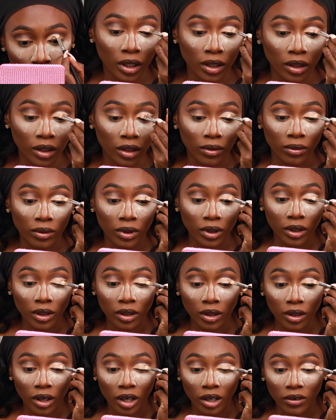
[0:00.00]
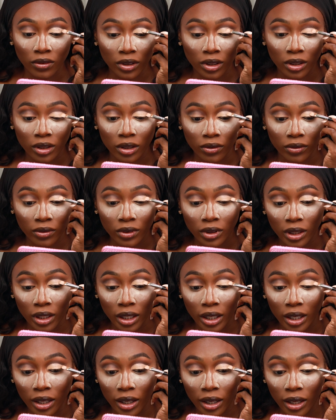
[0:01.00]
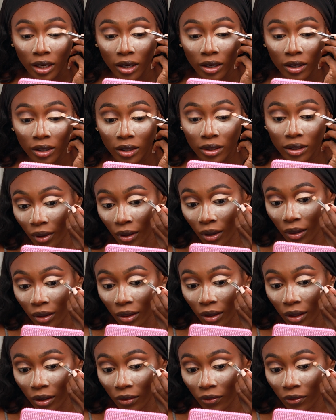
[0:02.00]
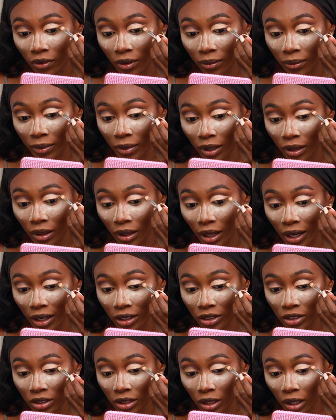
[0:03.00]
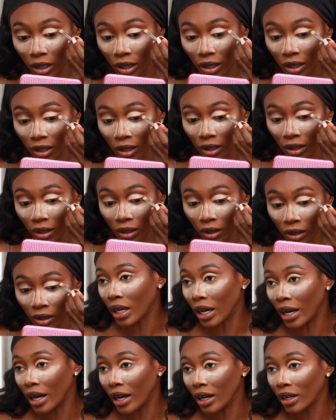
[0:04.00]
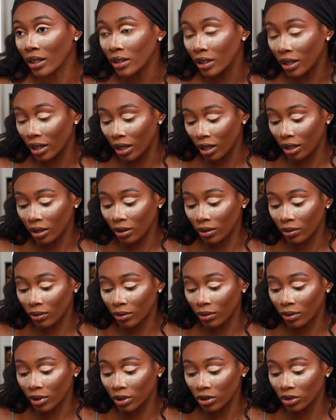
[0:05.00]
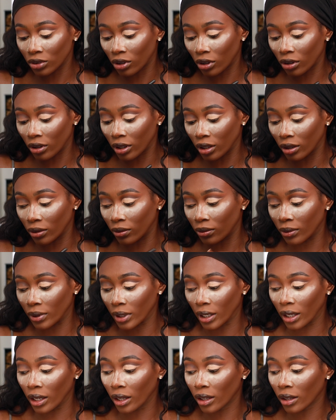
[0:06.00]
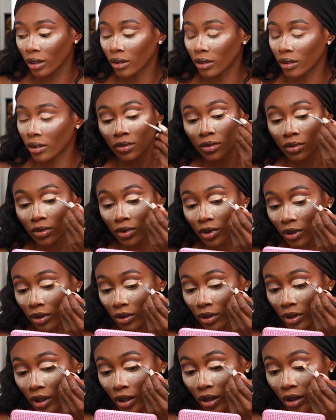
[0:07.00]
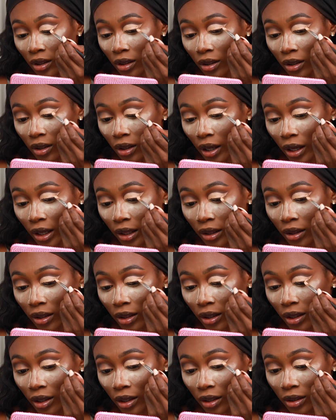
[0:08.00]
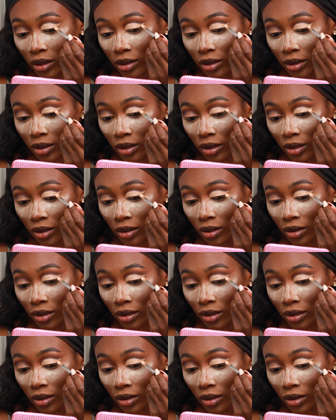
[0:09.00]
And then we're gonna cover the lid. And then from the lash line, act like we're drawing a wing. So it's gonna look like this.